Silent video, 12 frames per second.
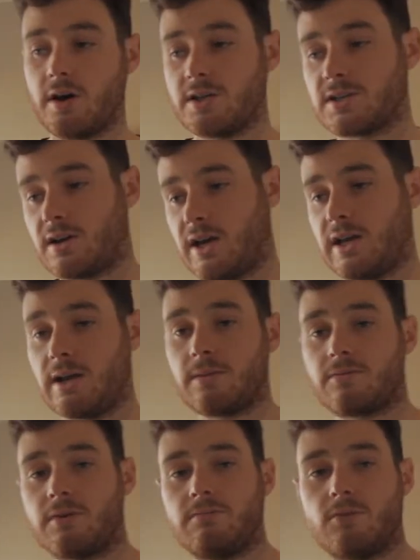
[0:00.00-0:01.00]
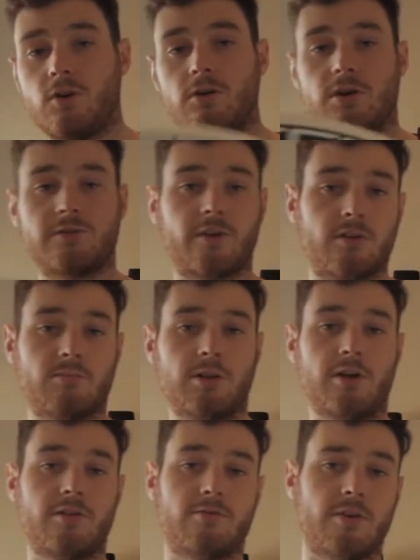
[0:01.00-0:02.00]
so I heat up the rim more and I don't want to
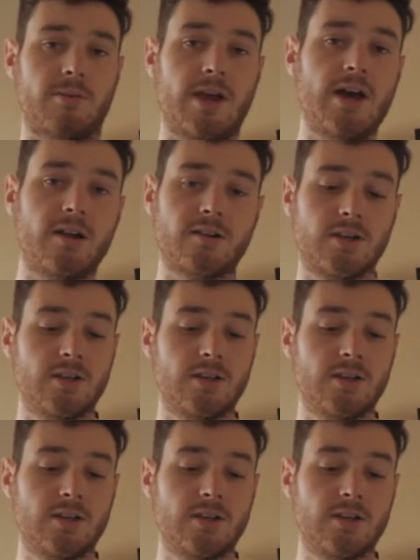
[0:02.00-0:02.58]
blow the rim out.